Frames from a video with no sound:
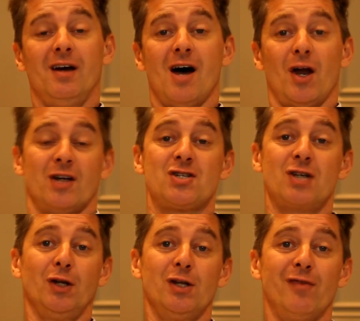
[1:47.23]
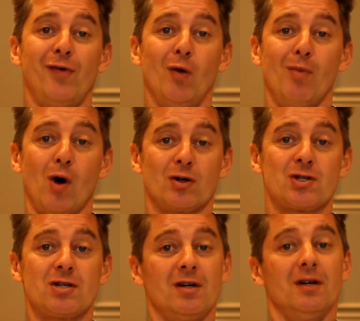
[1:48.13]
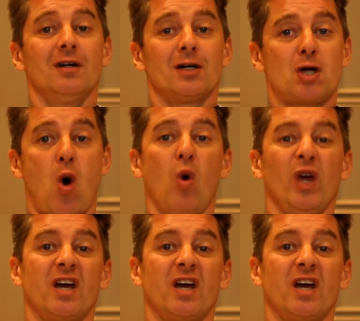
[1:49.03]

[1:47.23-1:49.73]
and I stood in the phone box, calling